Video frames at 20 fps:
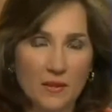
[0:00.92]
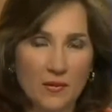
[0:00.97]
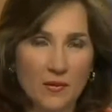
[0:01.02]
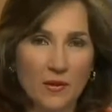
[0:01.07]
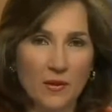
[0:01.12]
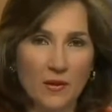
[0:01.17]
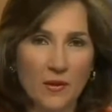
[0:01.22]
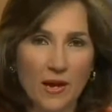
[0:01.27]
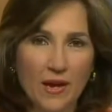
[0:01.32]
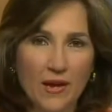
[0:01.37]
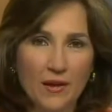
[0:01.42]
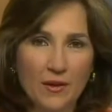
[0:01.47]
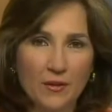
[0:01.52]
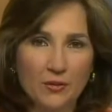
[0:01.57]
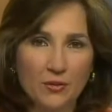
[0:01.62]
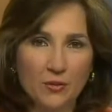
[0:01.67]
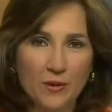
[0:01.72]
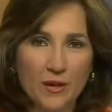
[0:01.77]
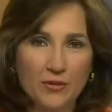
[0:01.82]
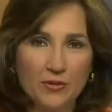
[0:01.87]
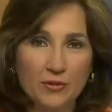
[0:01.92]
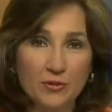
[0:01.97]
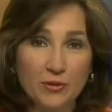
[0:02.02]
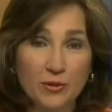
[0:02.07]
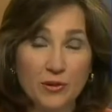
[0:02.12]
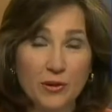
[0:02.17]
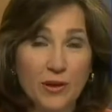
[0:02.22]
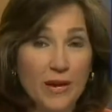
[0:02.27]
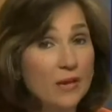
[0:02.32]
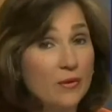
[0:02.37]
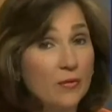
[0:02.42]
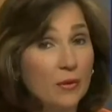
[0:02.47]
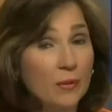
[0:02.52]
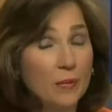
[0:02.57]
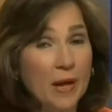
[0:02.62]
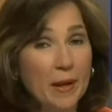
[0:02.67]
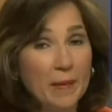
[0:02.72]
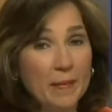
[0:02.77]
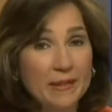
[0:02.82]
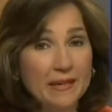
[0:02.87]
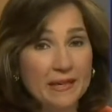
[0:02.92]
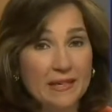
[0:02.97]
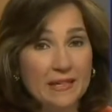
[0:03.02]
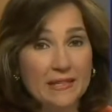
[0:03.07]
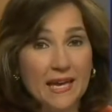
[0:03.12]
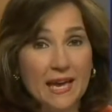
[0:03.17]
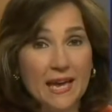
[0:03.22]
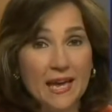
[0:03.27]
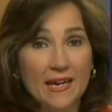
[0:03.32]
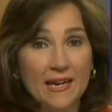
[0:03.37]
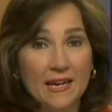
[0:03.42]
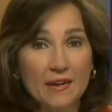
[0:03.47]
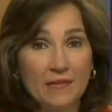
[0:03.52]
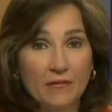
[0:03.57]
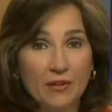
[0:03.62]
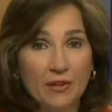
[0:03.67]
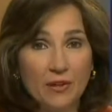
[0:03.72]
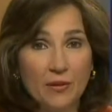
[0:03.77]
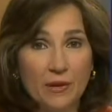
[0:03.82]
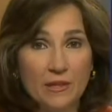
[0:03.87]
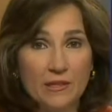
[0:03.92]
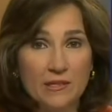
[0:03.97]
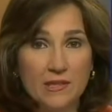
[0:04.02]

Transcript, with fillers: Well, Ohio Treasurer and Republican candidate for U.S.